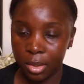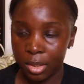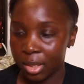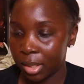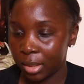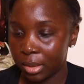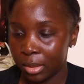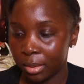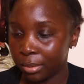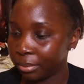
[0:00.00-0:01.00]
This
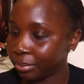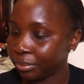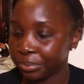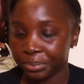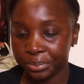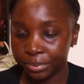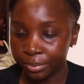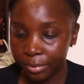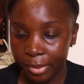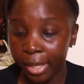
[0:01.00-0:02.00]
is
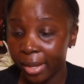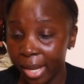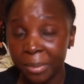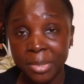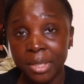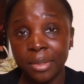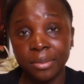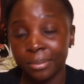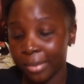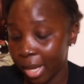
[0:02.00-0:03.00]
an
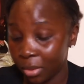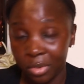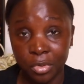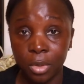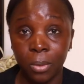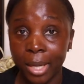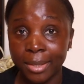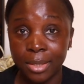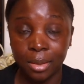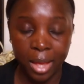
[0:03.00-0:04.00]
empty. I don't even know
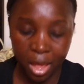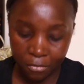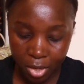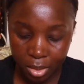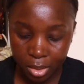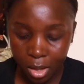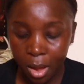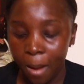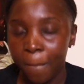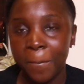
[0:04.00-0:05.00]
why I still have it.
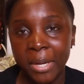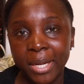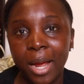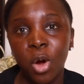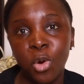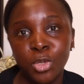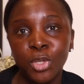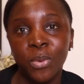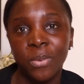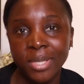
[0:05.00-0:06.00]
But I
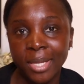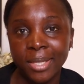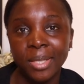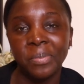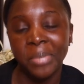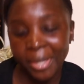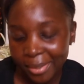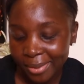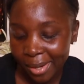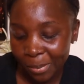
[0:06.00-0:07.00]
also recently
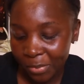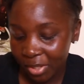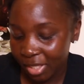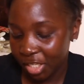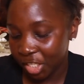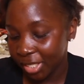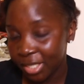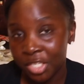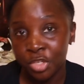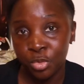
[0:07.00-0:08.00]
picked up the
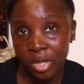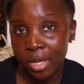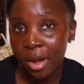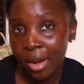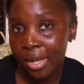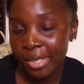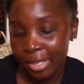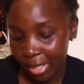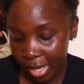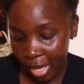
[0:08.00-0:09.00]
Tree
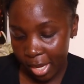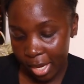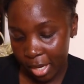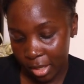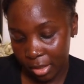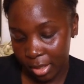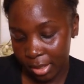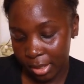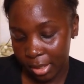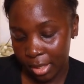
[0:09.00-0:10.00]
Hut and
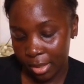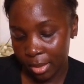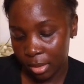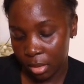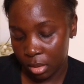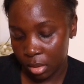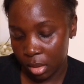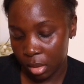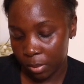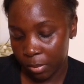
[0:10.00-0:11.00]
this is in
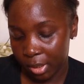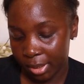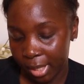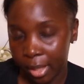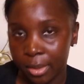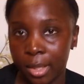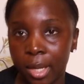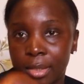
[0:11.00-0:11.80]
um, the scent